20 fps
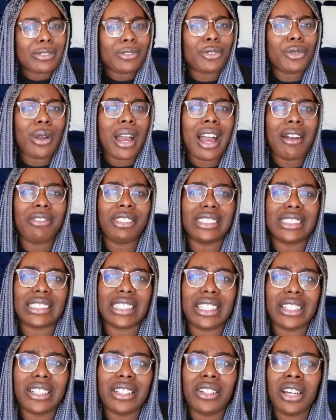If you have a
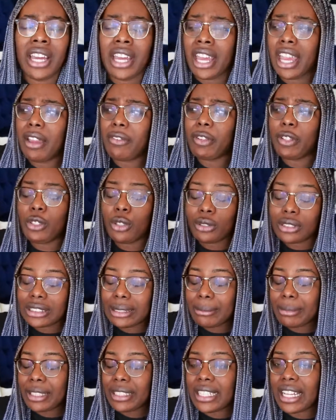skill, if you know
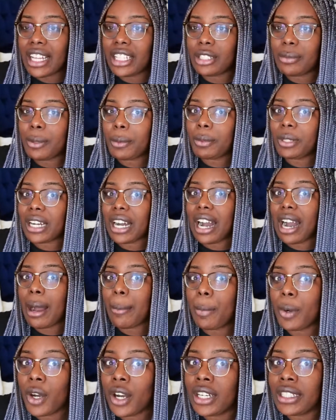something that other people can
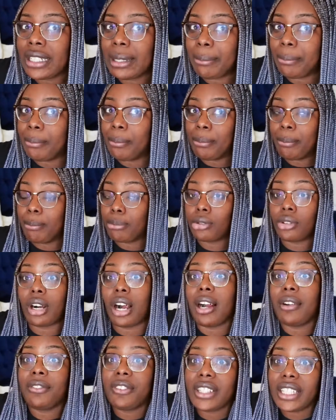hop on and
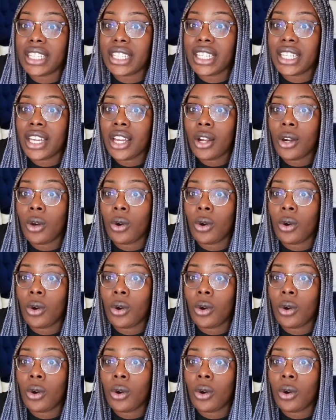profit,